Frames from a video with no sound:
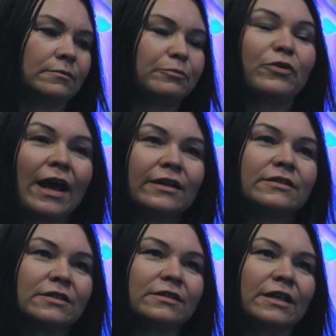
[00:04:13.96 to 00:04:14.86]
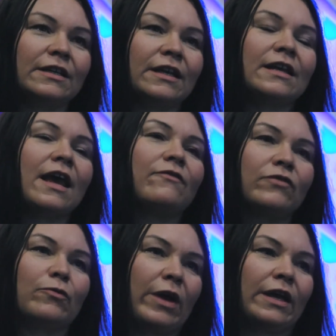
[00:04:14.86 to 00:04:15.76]
brand in
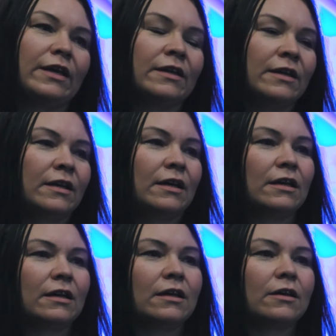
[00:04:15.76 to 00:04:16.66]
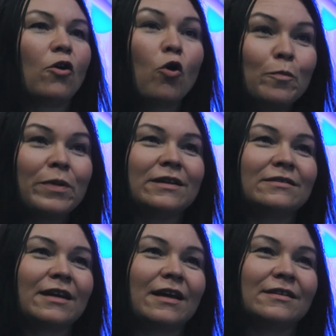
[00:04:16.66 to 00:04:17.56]
every way,
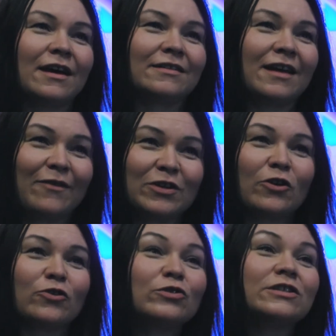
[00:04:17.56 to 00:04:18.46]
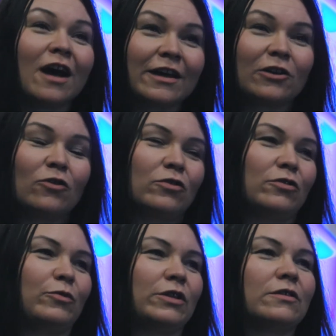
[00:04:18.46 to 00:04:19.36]
open and having a good dialogue
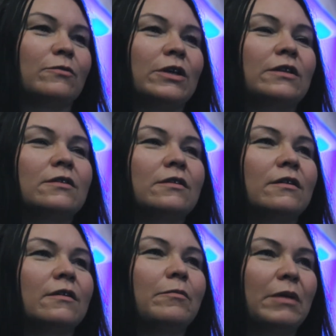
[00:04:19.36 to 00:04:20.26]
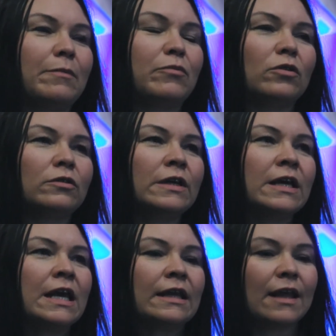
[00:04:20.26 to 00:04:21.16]
with people.
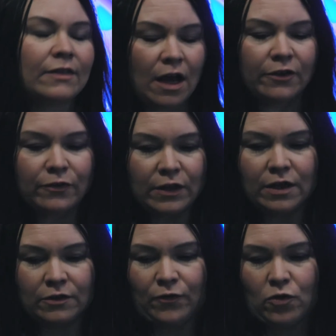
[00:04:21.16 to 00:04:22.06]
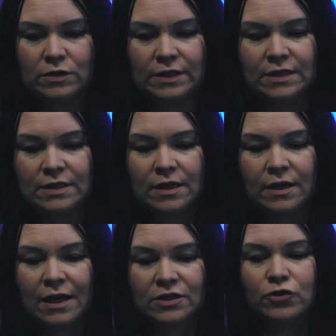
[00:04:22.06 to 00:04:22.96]
Then the other thing, of course,
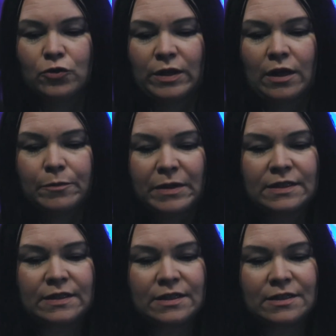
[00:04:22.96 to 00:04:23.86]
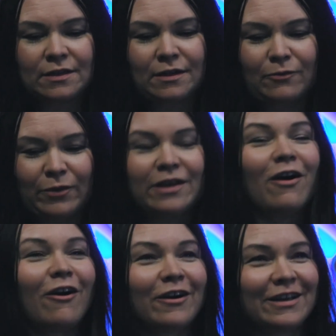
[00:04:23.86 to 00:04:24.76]
has to do with our business. We
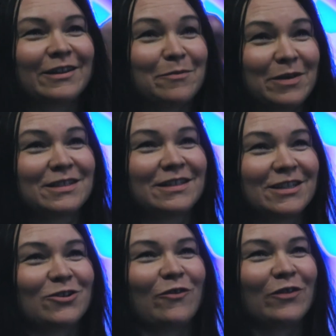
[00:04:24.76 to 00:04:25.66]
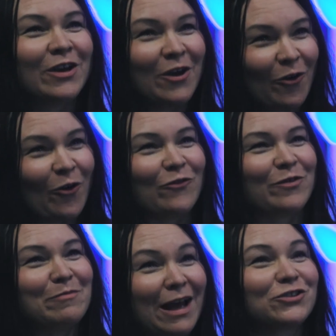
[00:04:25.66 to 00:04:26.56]
are in the business
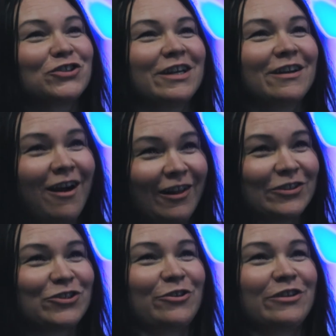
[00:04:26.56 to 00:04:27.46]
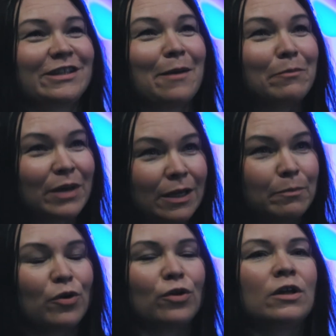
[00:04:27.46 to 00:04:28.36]
of matching cultures and
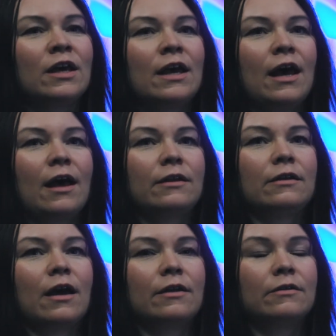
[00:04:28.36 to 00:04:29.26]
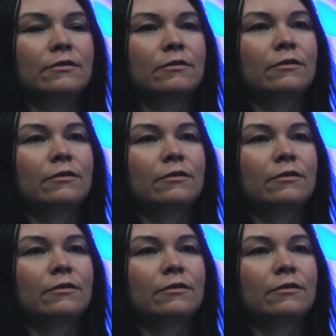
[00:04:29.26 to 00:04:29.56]
people, and